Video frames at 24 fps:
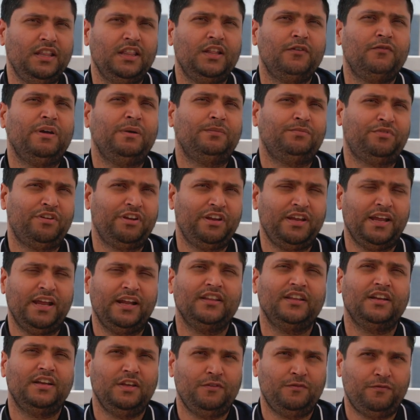in the Web3
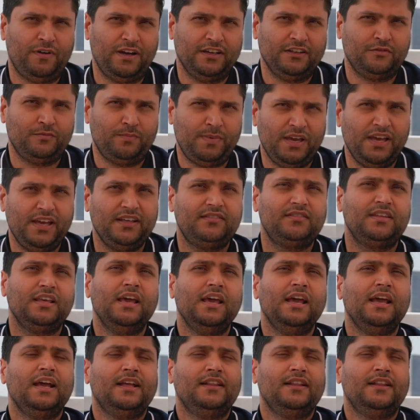and the DeFi space.